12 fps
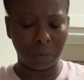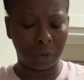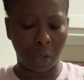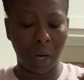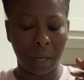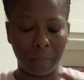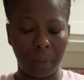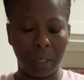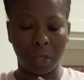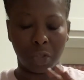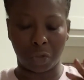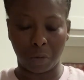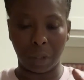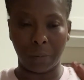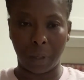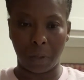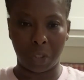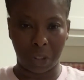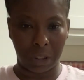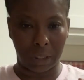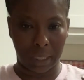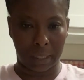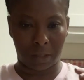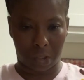sorry, to destroyed the bowl that she,
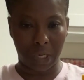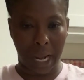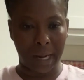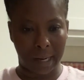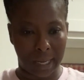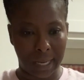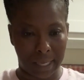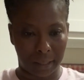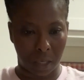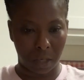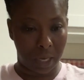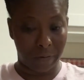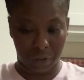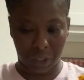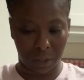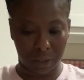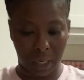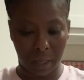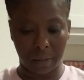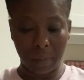that she got in her head every single time.